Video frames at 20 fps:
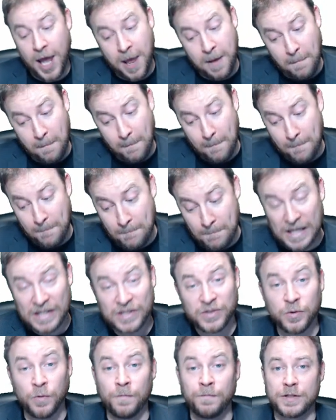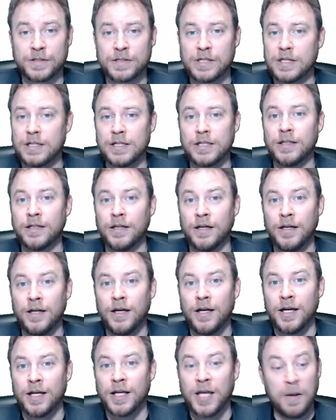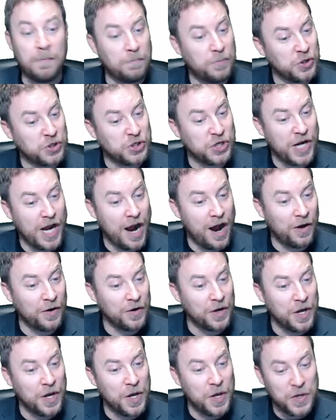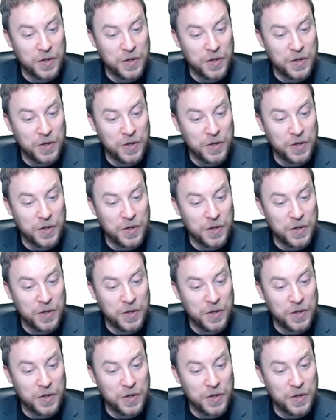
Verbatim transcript: and mental fatigue can put you out